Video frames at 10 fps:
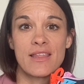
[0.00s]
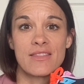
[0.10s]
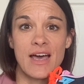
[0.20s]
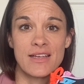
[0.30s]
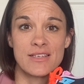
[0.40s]

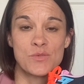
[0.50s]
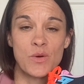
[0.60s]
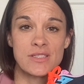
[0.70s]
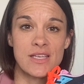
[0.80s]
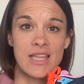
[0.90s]
that is
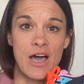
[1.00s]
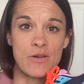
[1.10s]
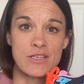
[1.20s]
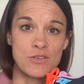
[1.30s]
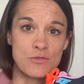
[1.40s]
what's
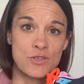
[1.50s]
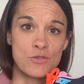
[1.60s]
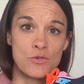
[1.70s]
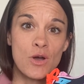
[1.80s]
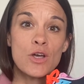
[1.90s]
allowing you
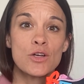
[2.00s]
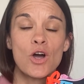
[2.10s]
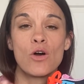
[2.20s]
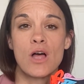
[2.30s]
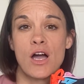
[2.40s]
to
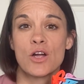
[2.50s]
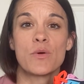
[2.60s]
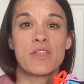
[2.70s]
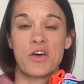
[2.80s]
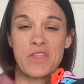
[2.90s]
go longer
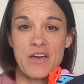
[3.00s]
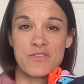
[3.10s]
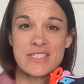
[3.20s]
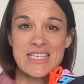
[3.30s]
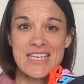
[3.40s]
without that
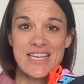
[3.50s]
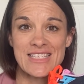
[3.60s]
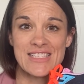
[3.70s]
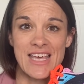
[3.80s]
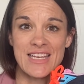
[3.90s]
fatigue
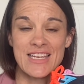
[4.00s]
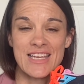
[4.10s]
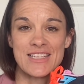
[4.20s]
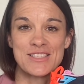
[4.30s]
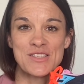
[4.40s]
setting
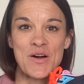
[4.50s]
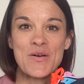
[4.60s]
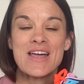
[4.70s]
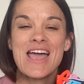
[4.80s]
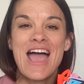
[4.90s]
in. So
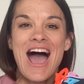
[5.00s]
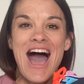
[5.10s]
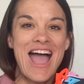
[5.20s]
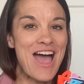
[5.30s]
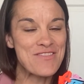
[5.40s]

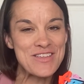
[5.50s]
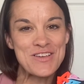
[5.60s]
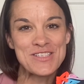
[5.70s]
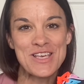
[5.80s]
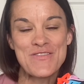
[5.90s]
I haven't
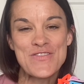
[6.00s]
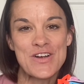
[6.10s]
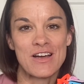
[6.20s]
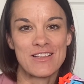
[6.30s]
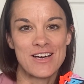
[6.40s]
used them
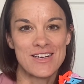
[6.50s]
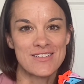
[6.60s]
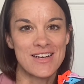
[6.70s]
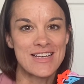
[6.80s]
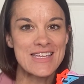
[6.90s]
for a long
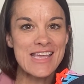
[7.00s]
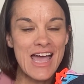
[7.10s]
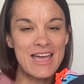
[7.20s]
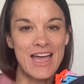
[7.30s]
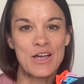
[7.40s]
run
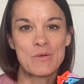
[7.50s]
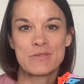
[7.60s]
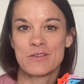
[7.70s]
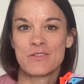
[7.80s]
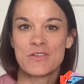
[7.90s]
yet. I hope
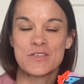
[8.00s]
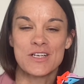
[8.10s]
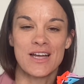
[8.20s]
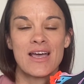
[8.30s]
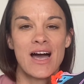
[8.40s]
to in the
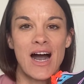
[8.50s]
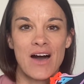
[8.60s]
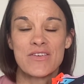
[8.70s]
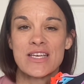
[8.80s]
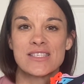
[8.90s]
future.
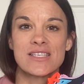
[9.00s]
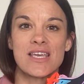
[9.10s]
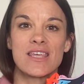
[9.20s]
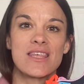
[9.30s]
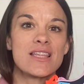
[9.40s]

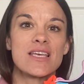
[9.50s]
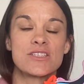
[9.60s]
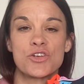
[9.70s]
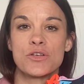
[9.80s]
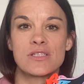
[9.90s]
Obviously, the elites
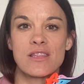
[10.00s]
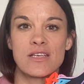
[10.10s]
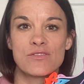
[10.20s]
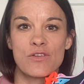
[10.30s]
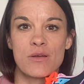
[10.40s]
are using
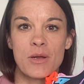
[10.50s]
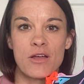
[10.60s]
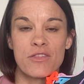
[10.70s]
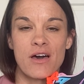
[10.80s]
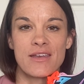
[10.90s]
these for their
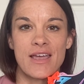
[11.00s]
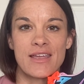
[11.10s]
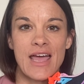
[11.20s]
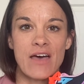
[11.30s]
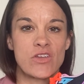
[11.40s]
marathon
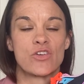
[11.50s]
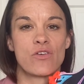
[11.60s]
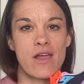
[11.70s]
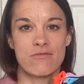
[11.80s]
and having great